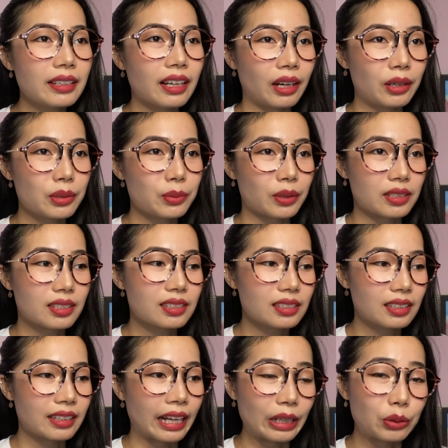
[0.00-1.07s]
else was
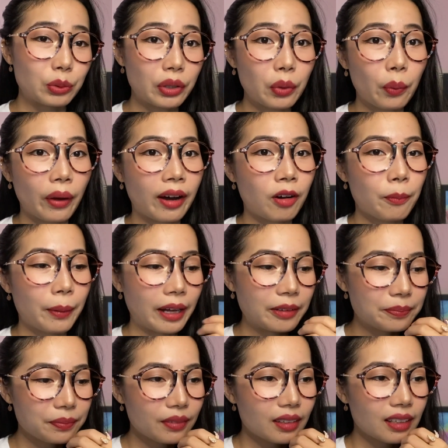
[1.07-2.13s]
like doing well, but
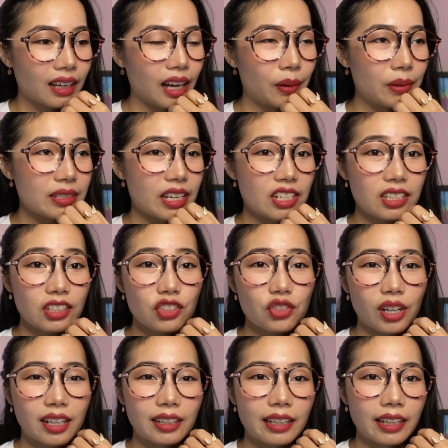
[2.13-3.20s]
I was actually
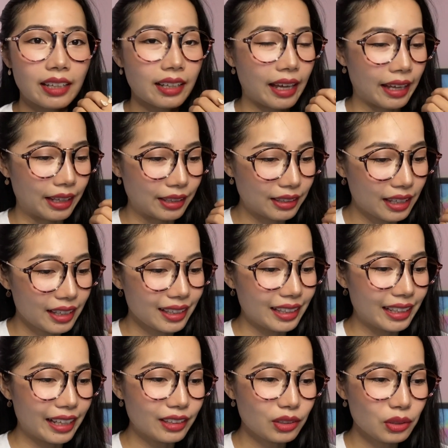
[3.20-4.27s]
struggling. And
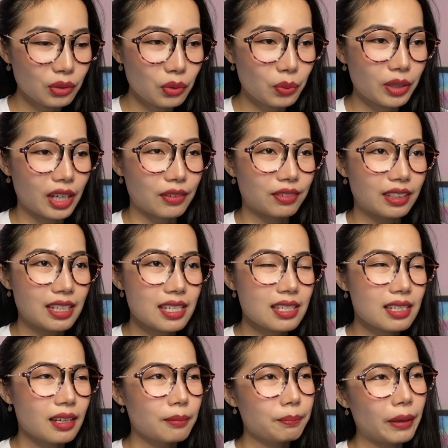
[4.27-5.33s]
in NTU, we have
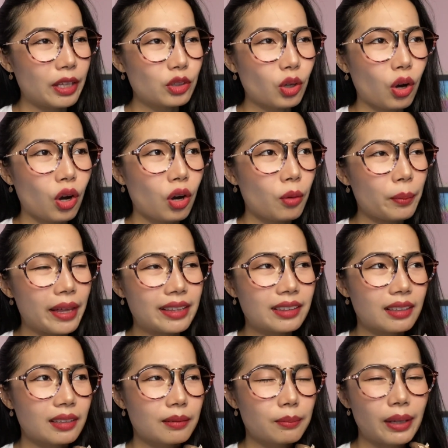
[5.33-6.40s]
this
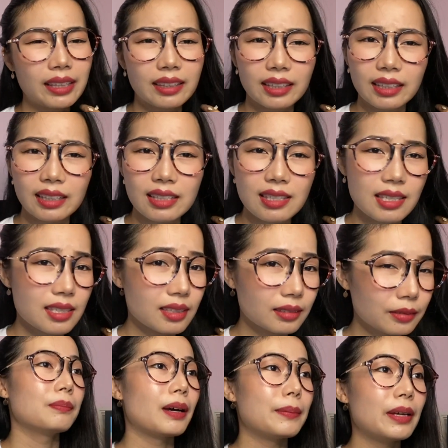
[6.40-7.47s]
mentee
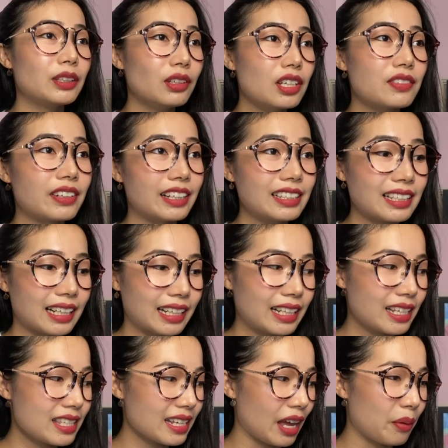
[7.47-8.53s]
system. My mentor is very
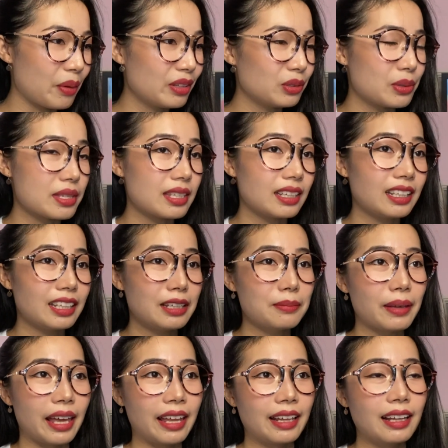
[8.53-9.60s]
nice. I went to see him
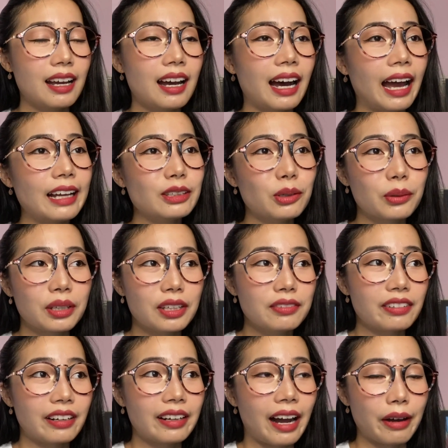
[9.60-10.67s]
and I told him
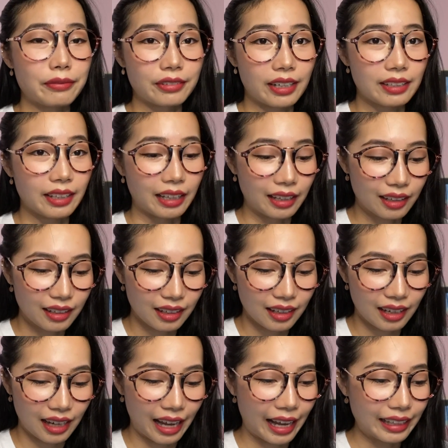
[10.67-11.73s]
very upfront that
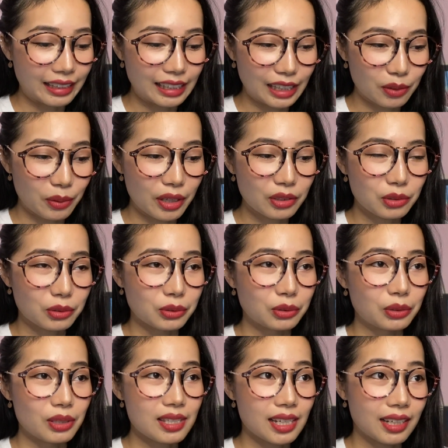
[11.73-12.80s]
I didn't want
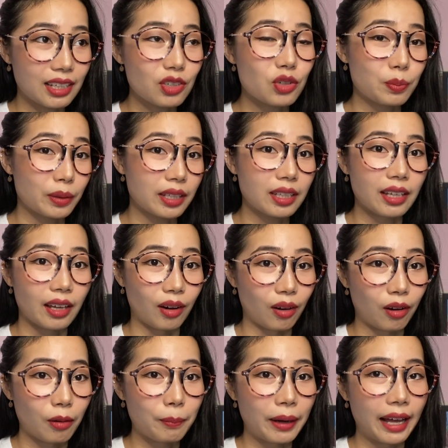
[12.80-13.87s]
to study EEE at
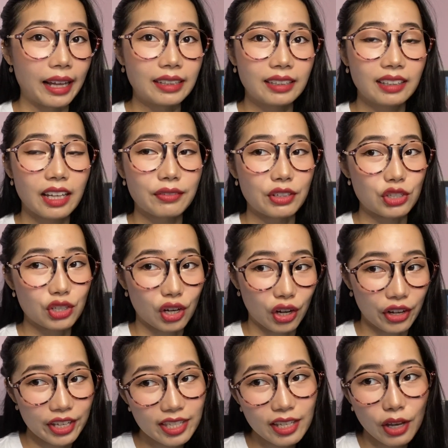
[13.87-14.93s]
all, but I didn't have a
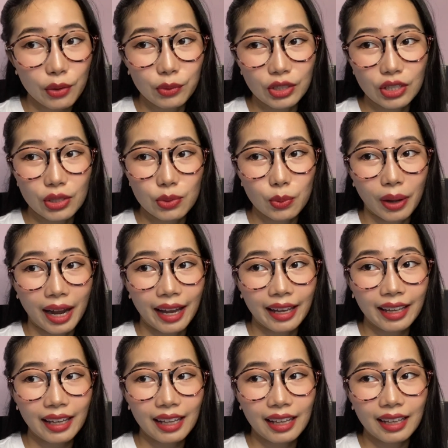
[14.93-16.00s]
choice, which is
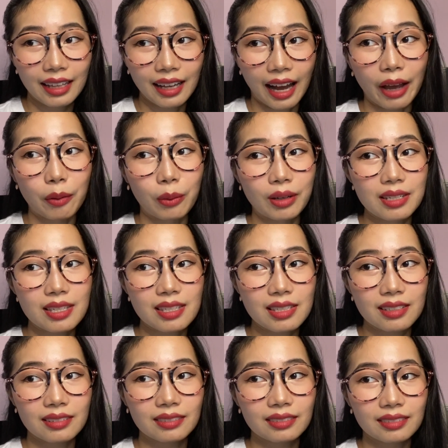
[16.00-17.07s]
why I was
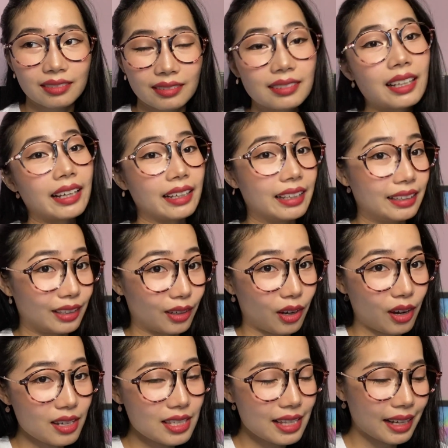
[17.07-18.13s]
like in the
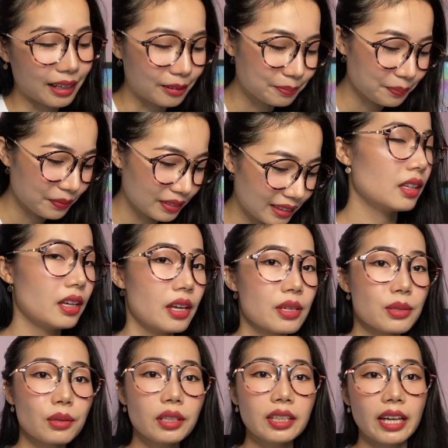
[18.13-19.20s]
course lah.
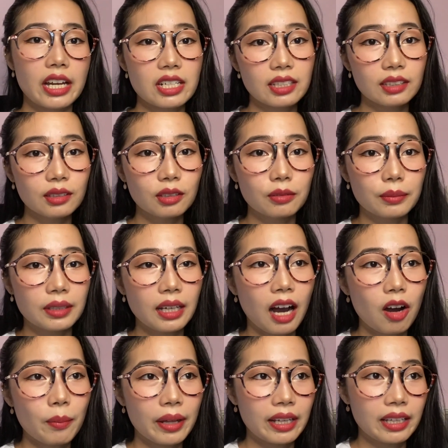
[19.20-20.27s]
So he actually told me
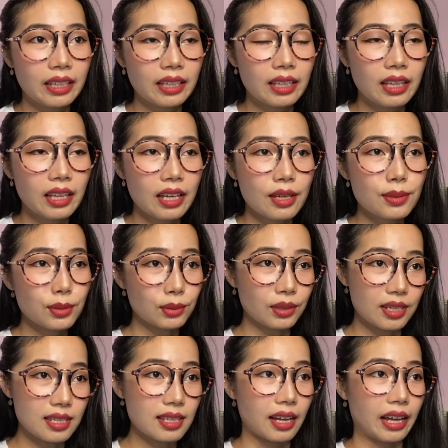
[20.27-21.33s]
how many
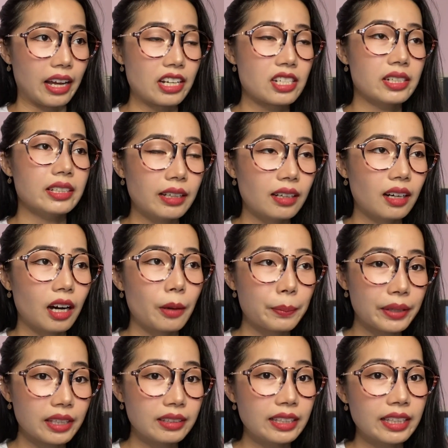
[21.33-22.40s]
students are actually
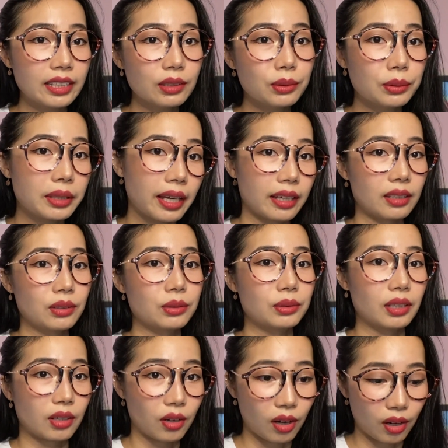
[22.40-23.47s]
appealing to get into
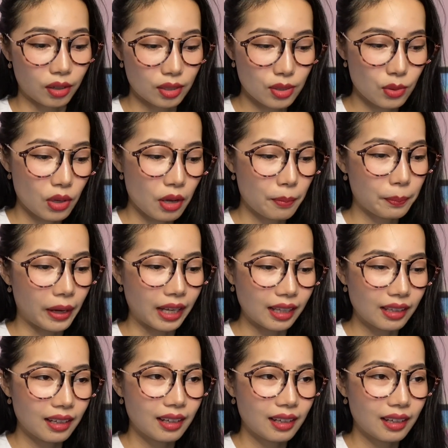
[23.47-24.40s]
the course, but